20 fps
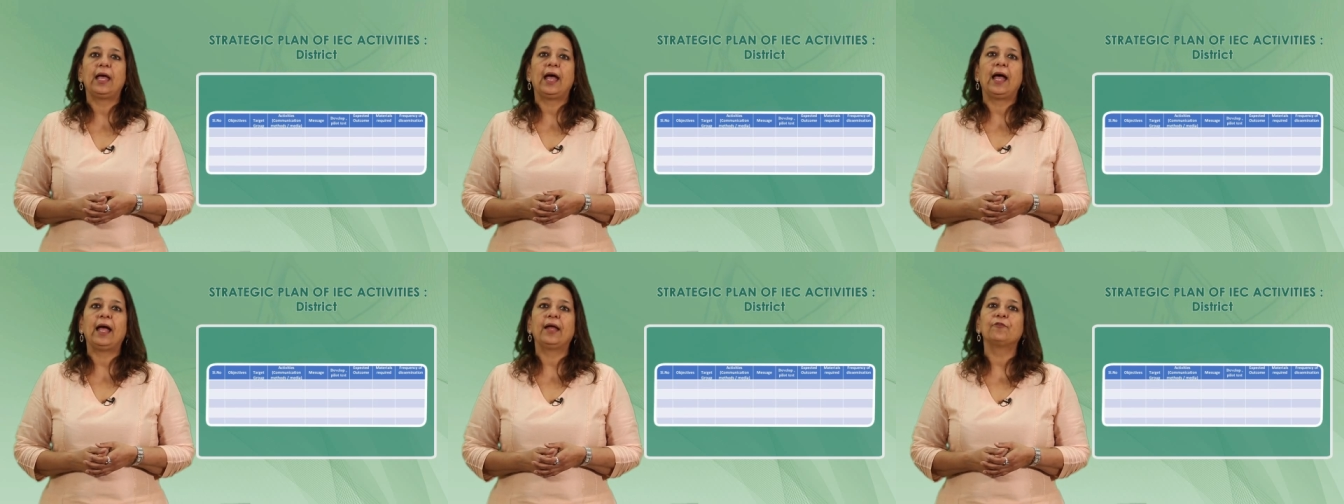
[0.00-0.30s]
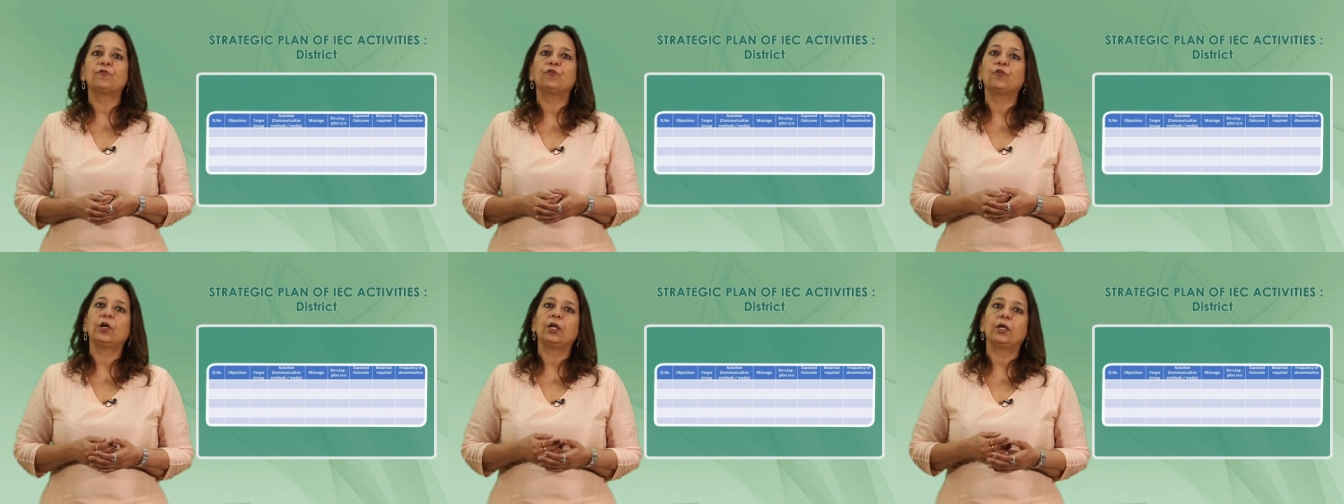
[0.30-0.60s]

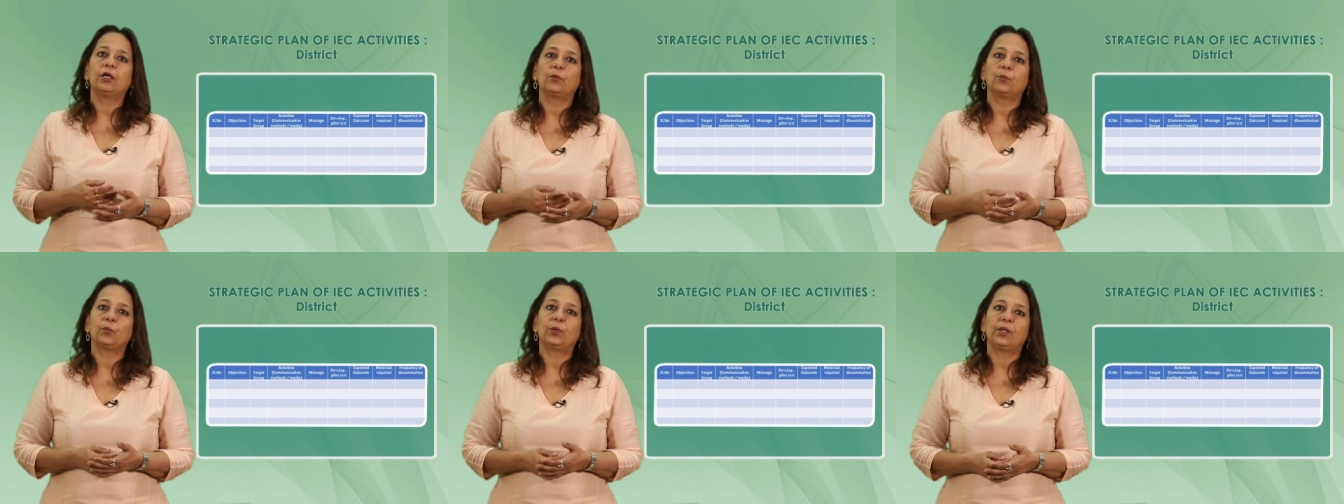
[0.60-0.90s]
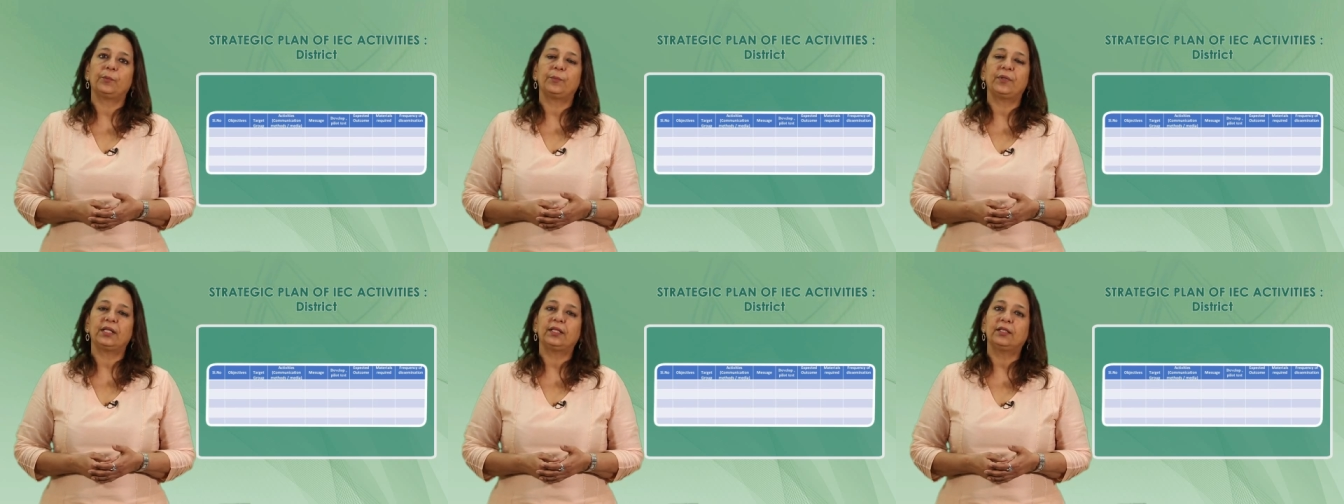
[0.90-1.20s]
and what
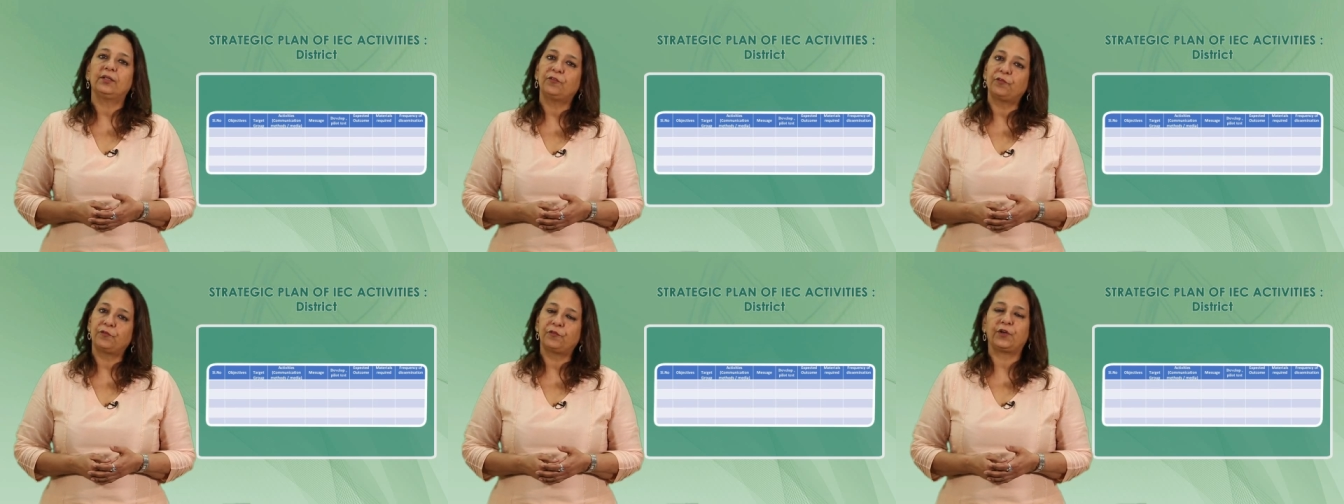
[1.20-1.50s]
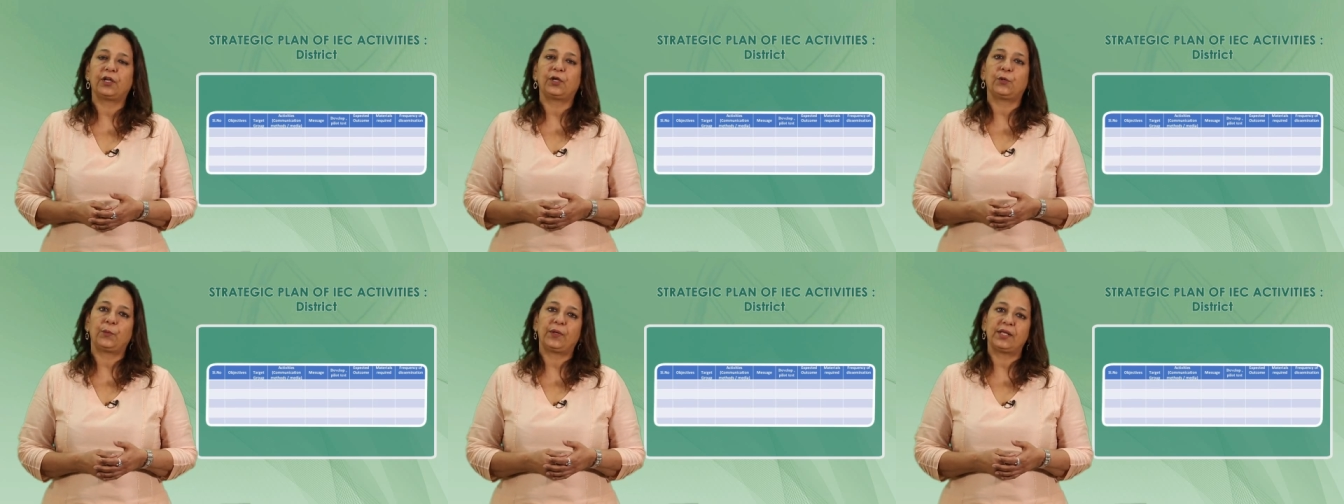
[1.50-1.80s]
will be the
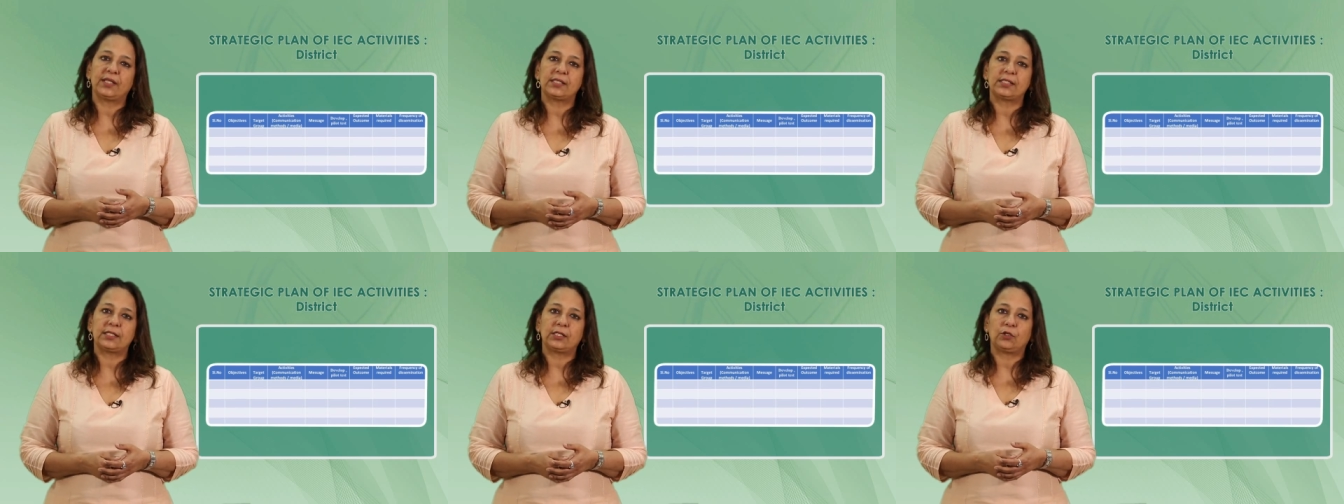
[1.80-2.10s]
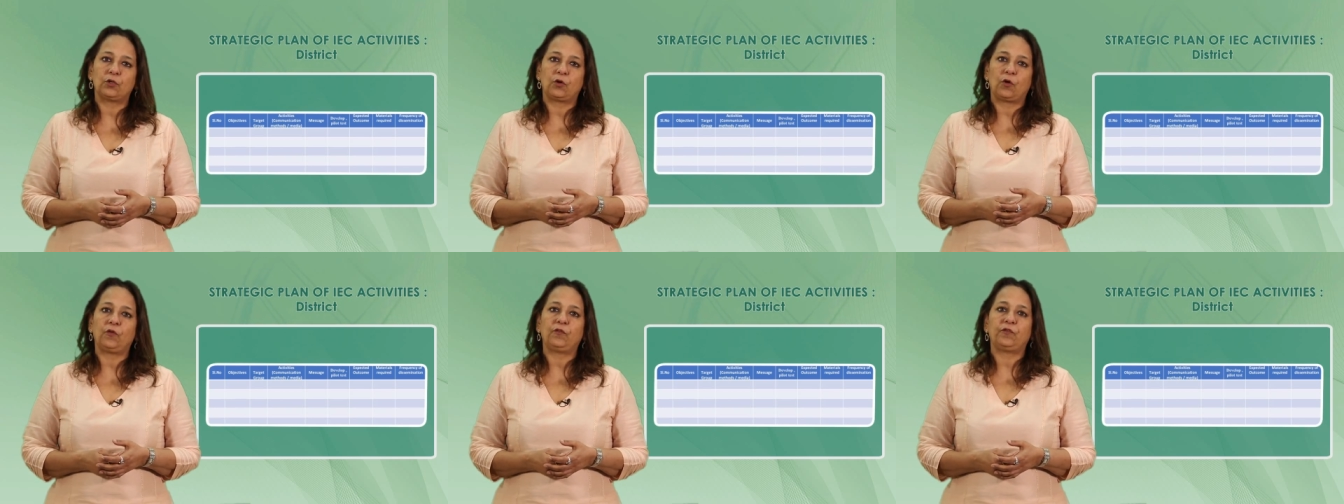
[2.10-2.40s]

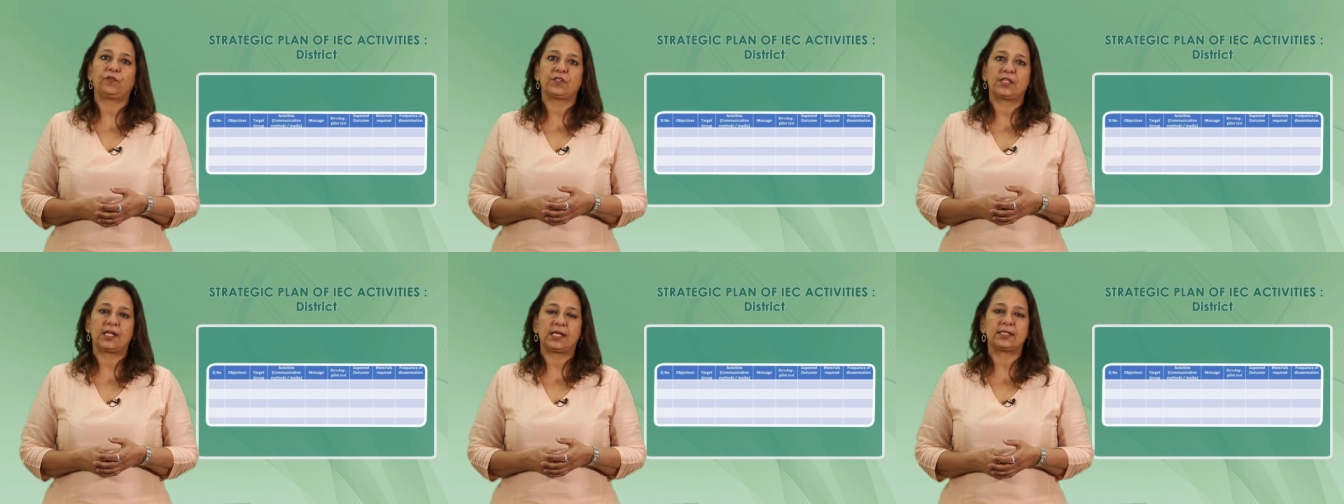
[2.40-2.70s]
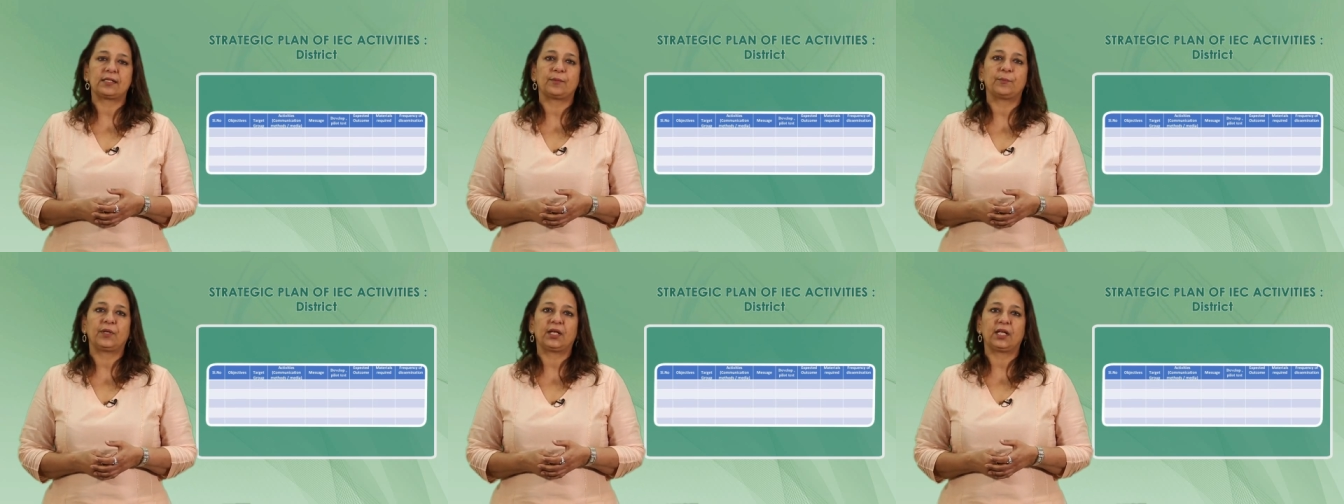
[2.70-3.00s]
frequency of
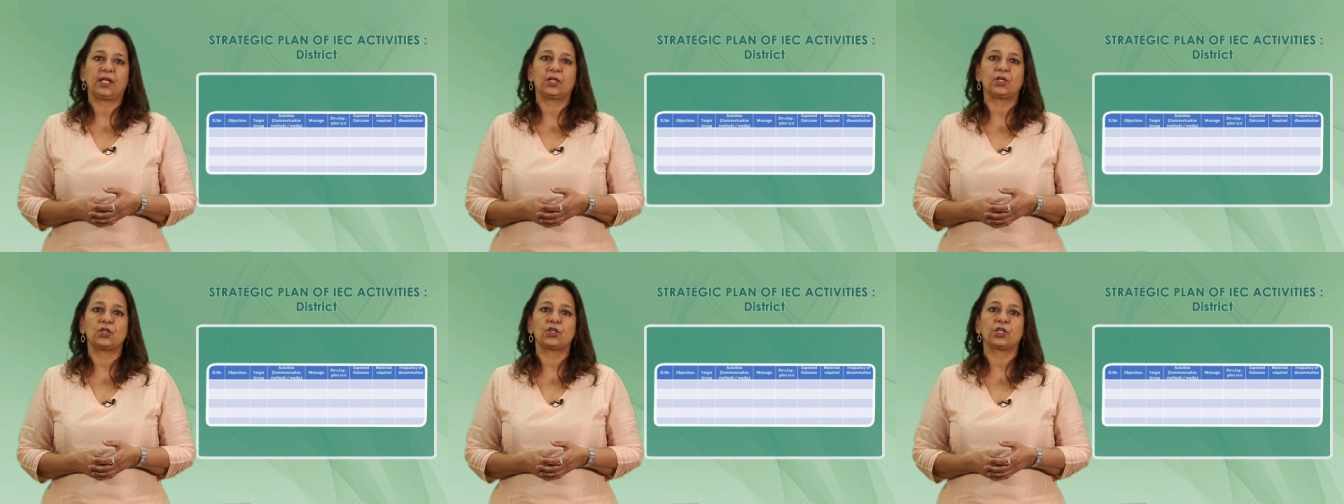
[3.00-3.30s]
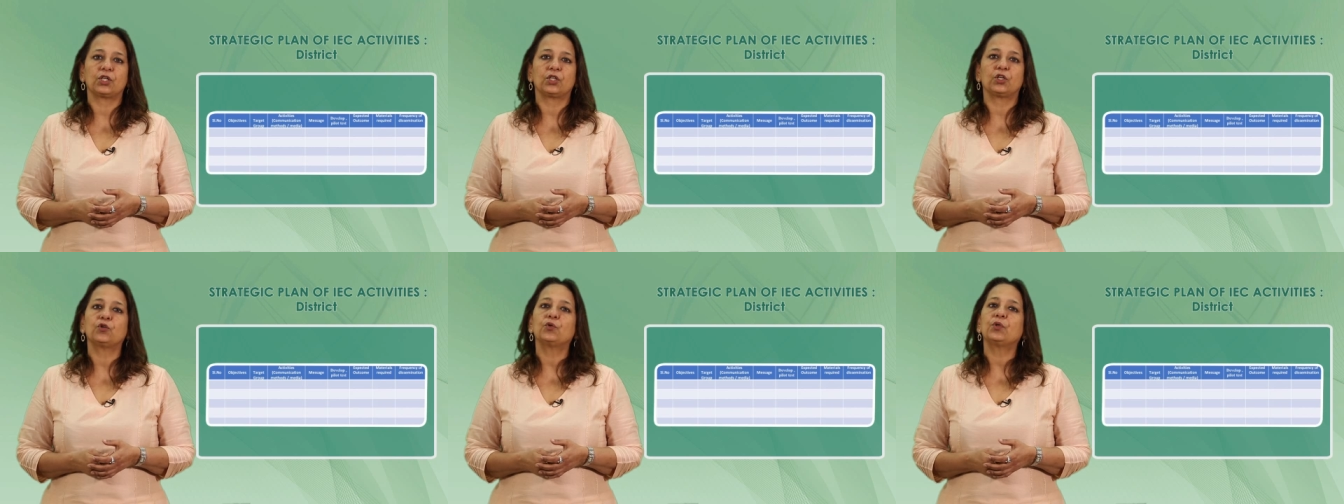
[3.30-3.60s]
dissemination?